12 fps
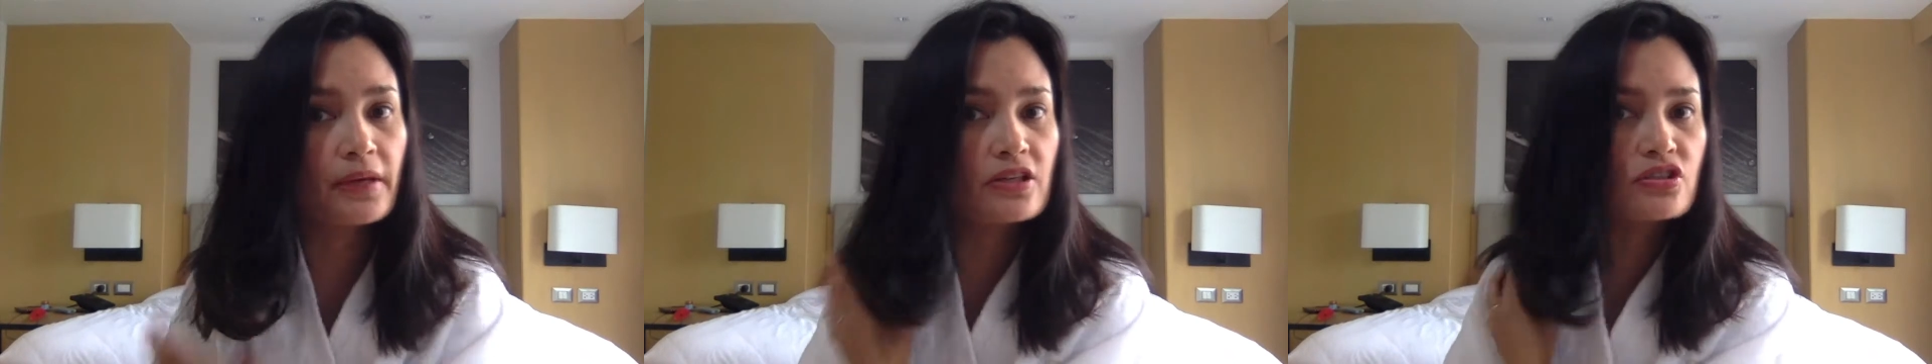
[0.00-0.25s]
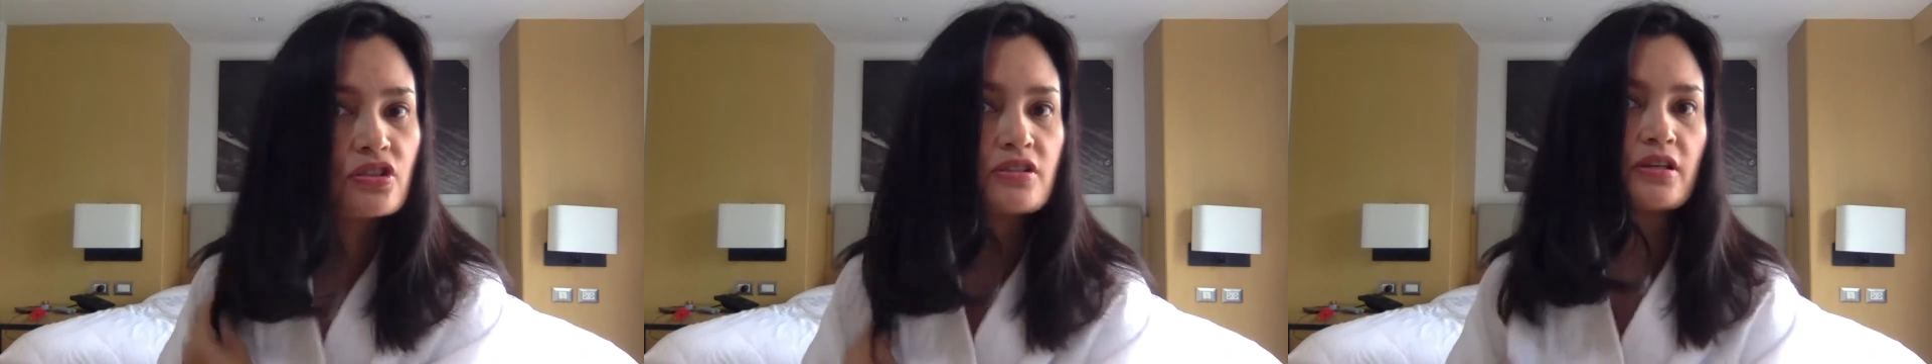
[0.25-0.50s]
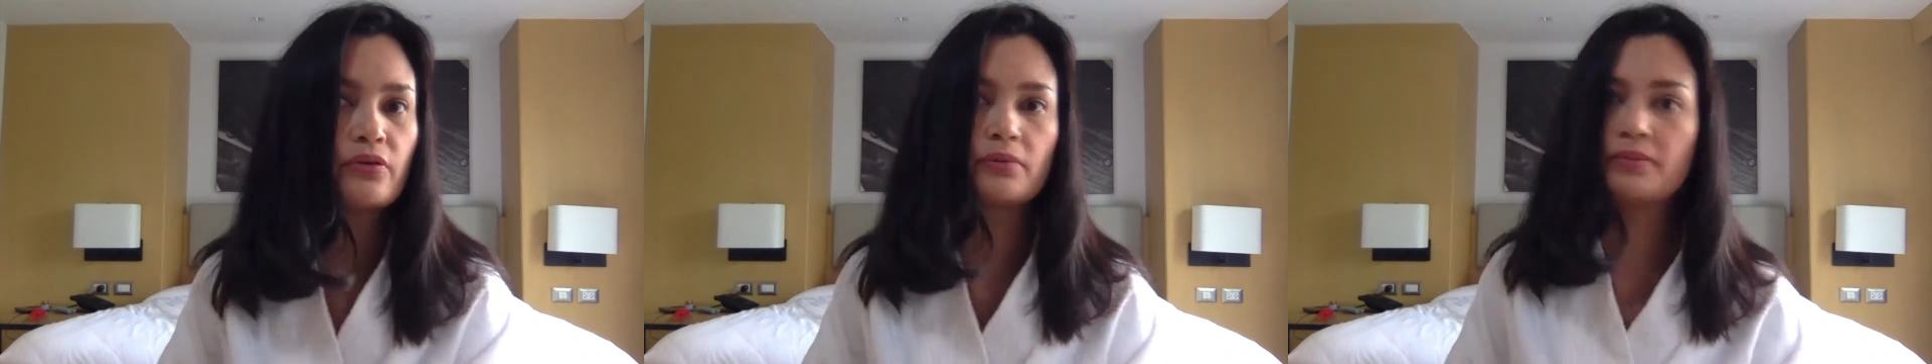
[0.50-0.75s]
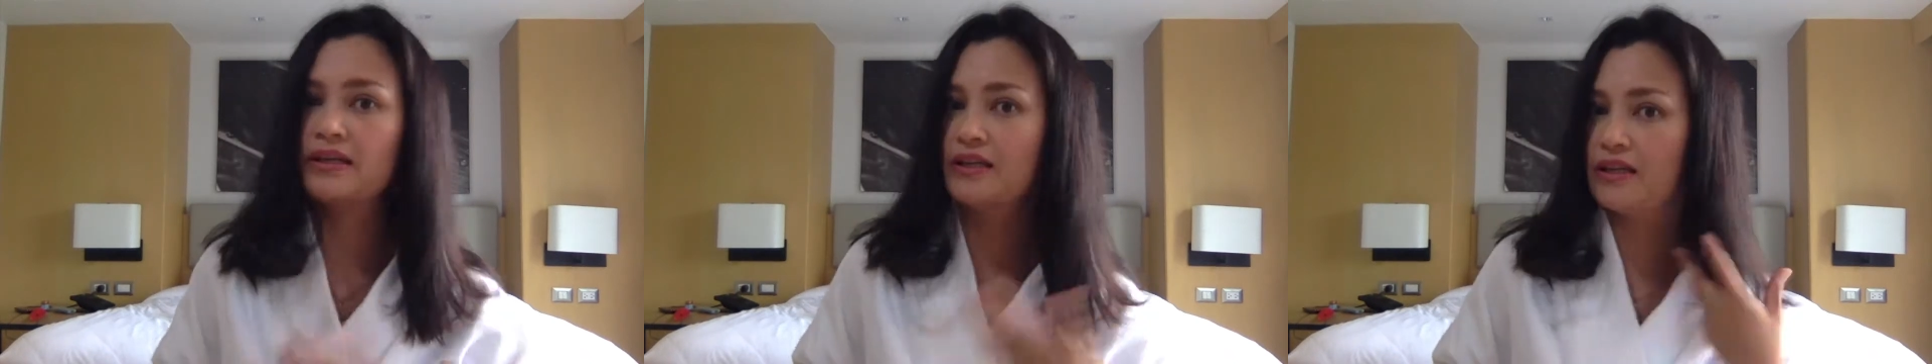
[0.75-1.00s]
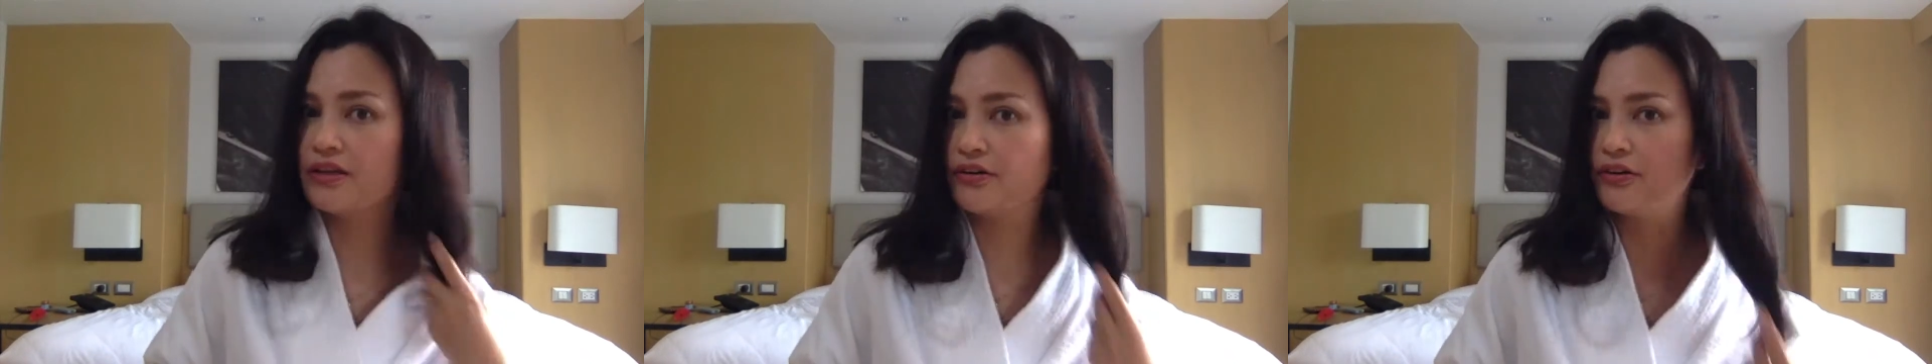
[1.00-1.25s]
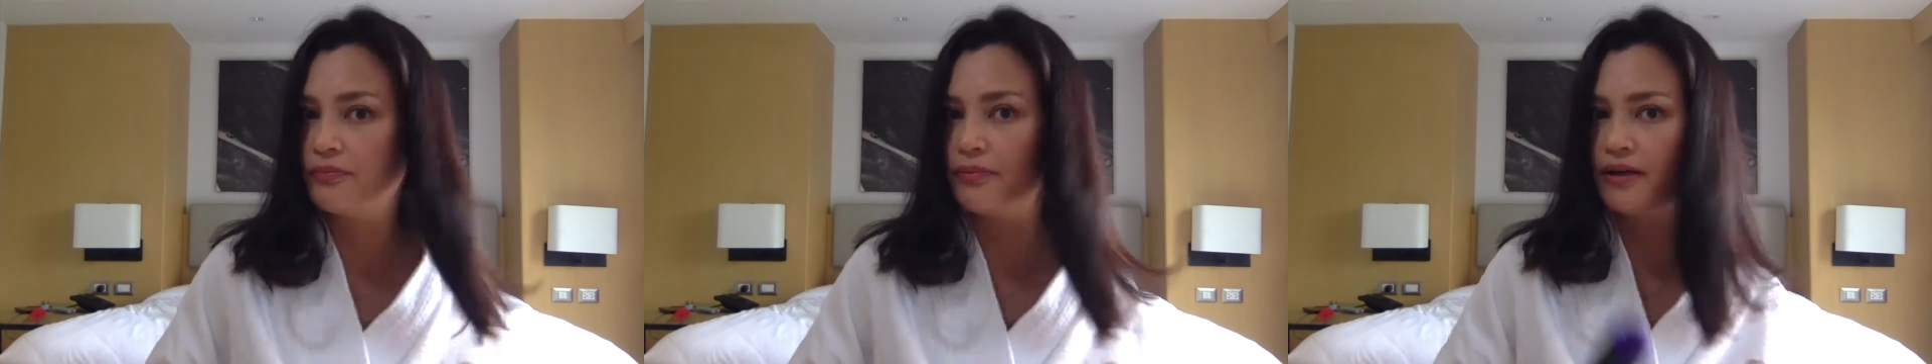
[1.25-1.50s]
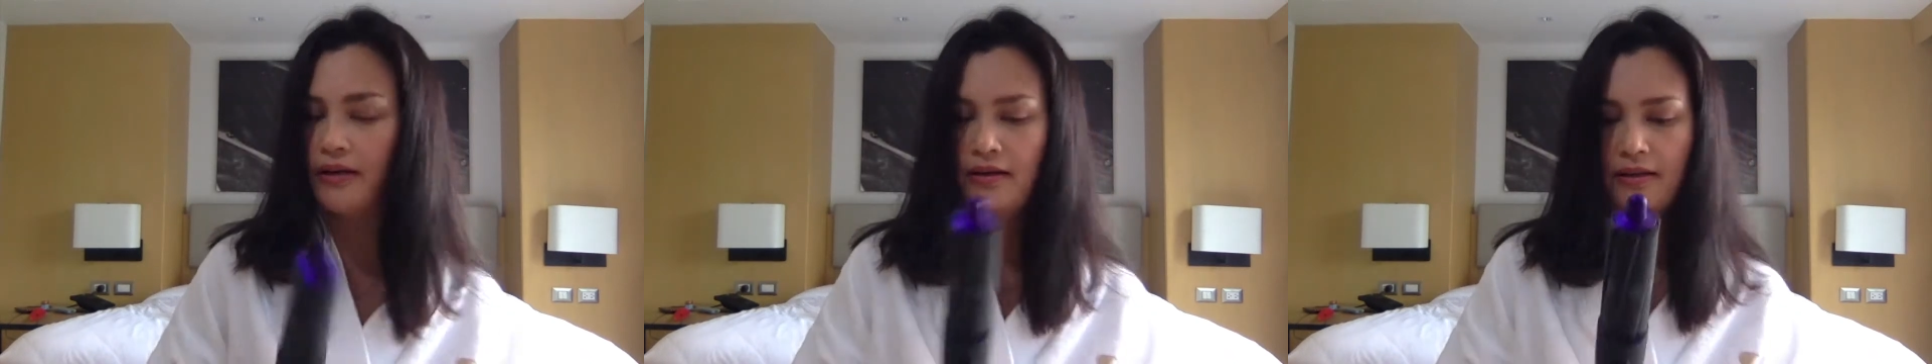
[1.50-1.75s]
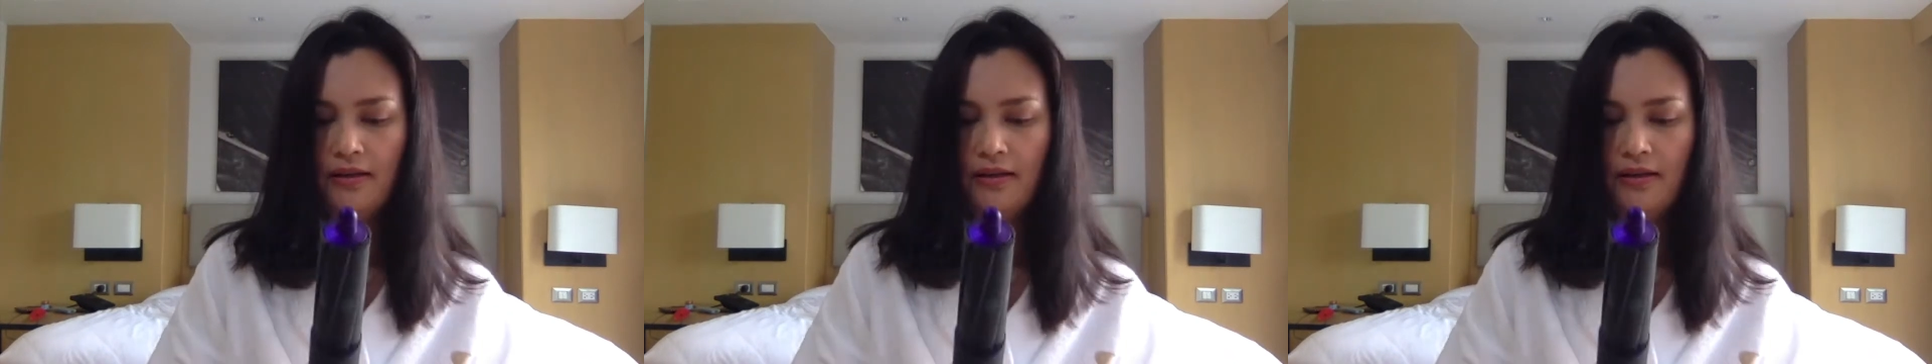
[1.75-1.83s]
patience, I would be neater, but